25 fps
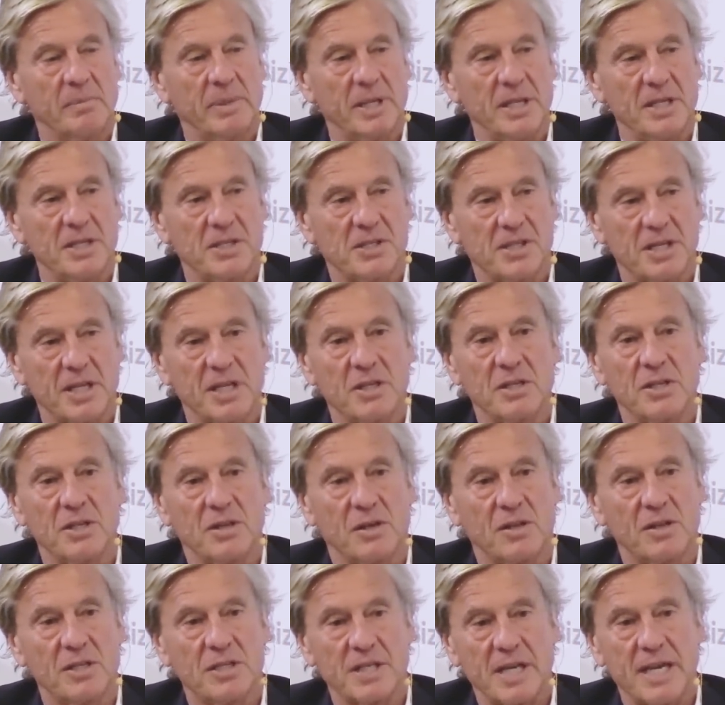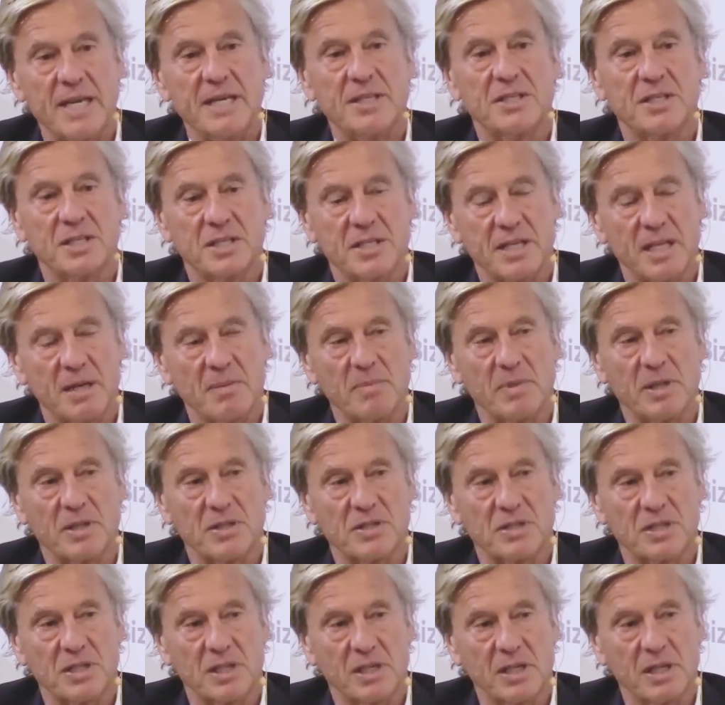But he said, you know, there's eight to 10
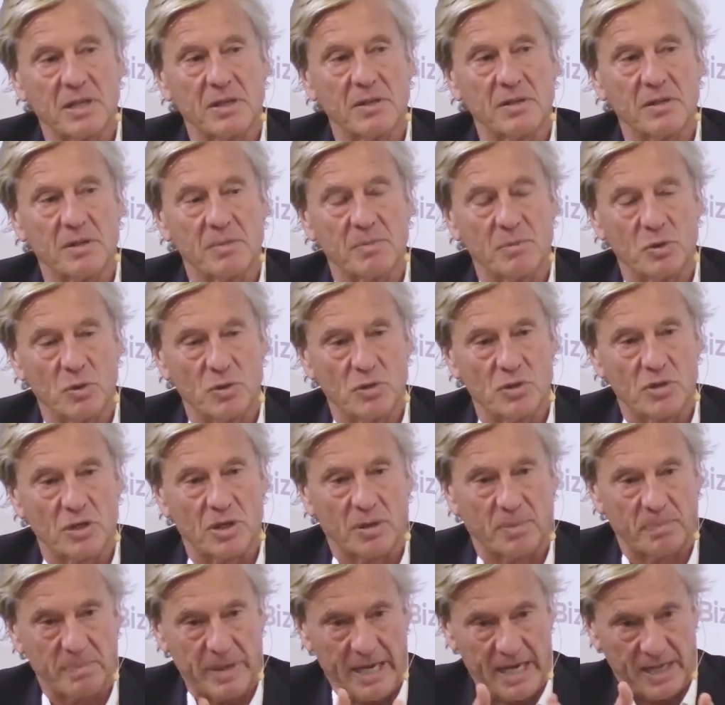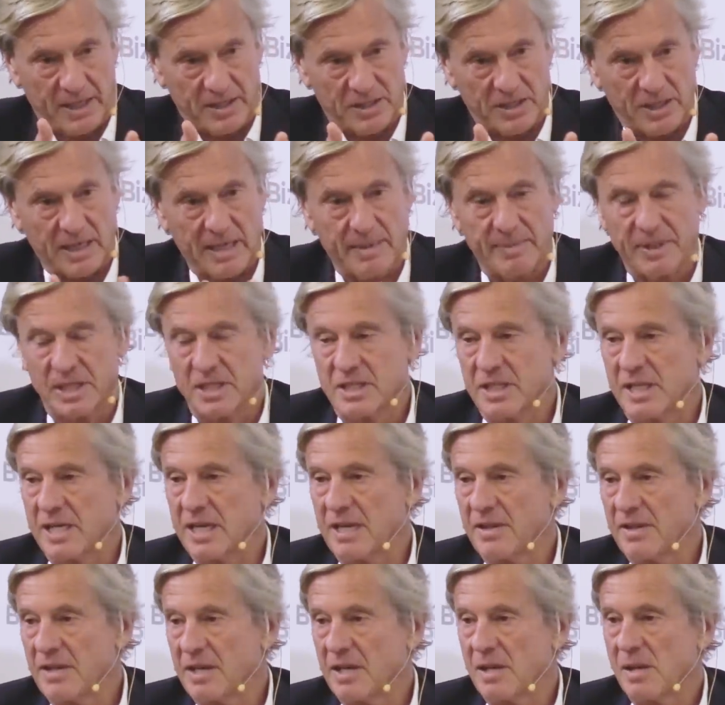months to go. The moonshot pact are coming
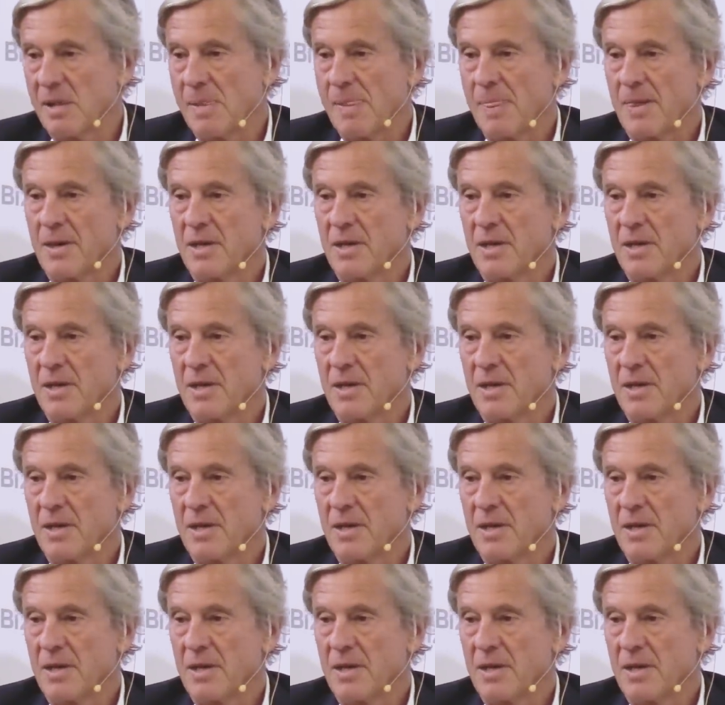together.